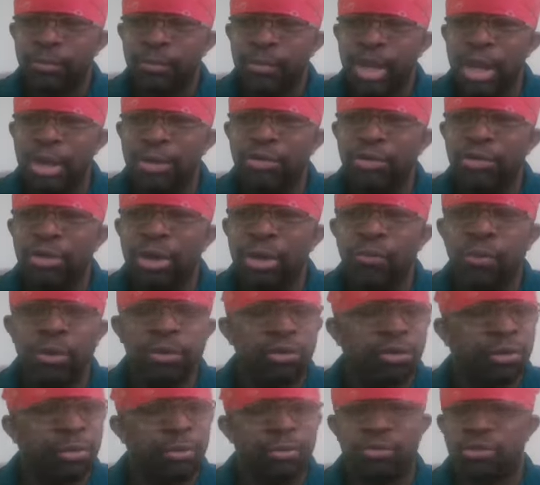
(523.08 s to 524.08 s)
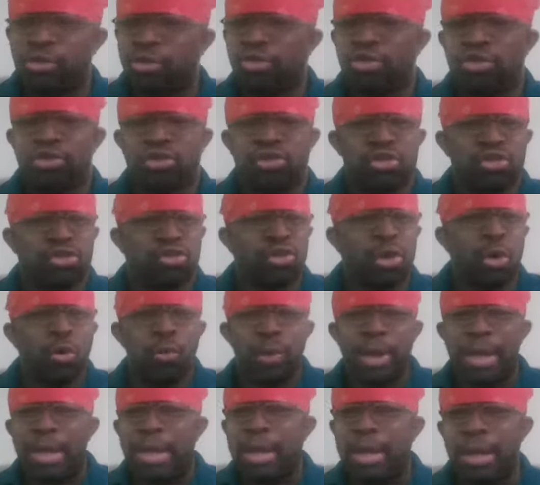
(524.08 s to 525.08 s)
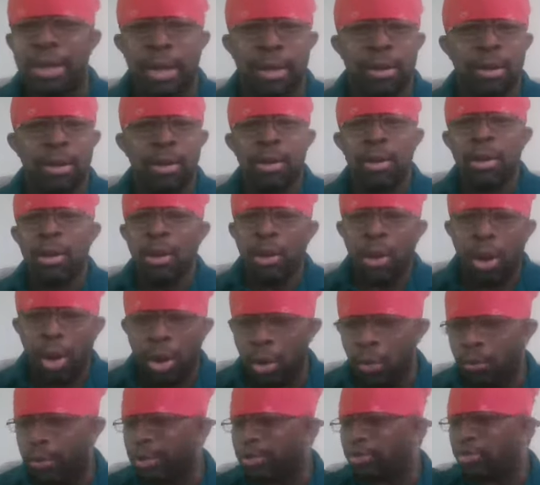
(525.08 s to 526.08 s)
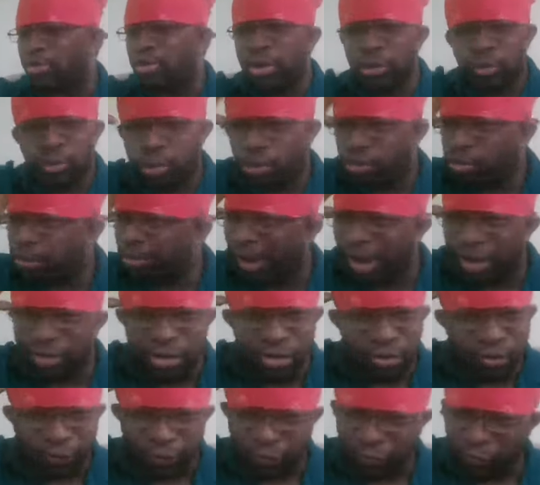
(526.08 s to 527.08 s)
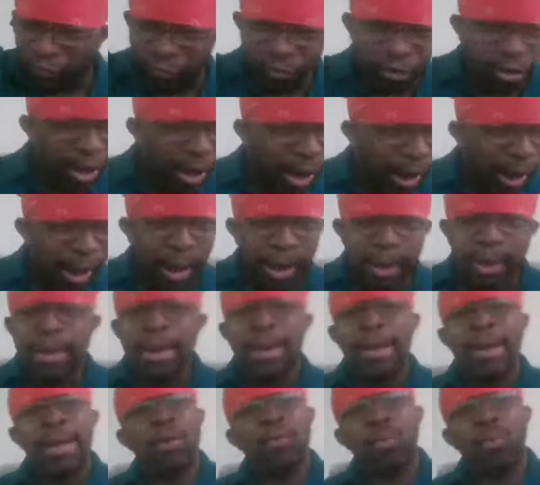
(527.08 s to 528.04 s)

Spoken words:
she was so heated. Oh, it's disrespecting the flag. And